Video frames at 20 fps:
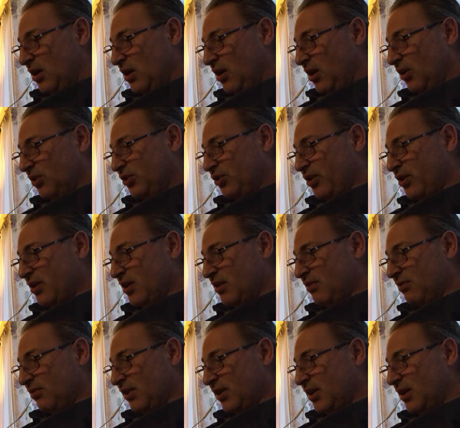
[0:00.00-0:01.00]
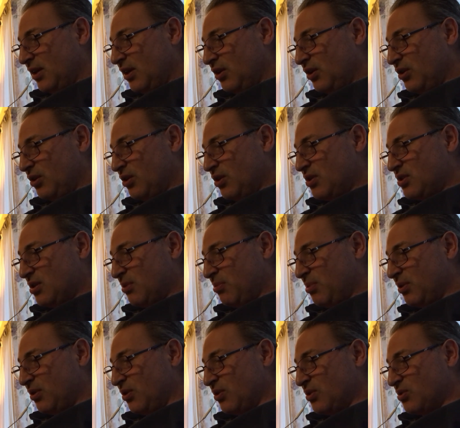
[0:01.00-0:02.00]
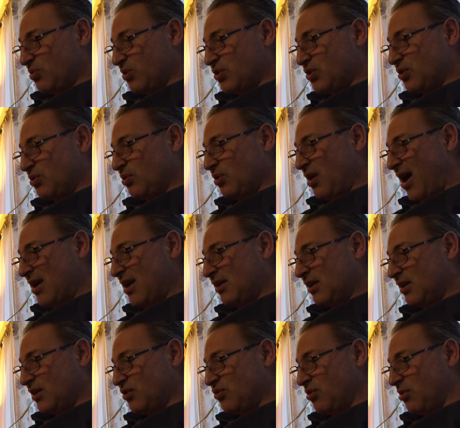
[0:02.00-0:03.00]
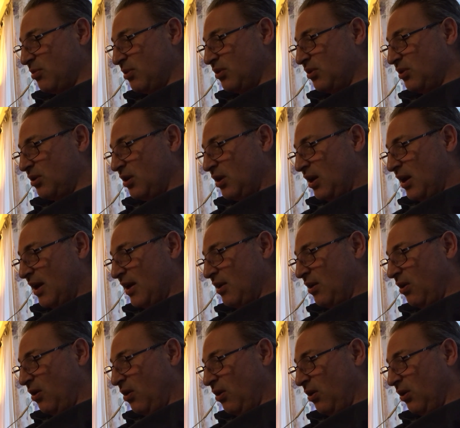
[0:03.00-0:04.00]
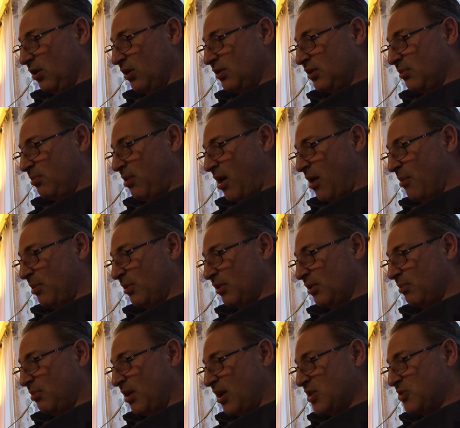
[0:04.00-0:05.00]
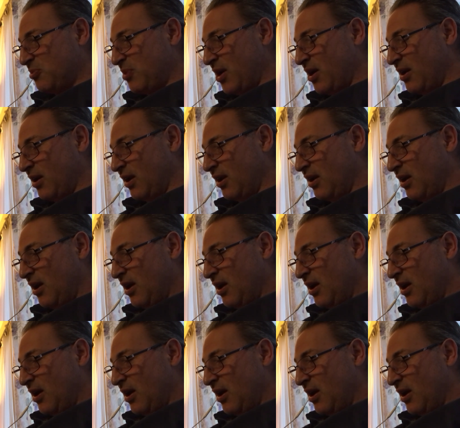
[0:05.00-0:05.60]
Alternatively, goods are produced which do not contribute at all to popular prosperity,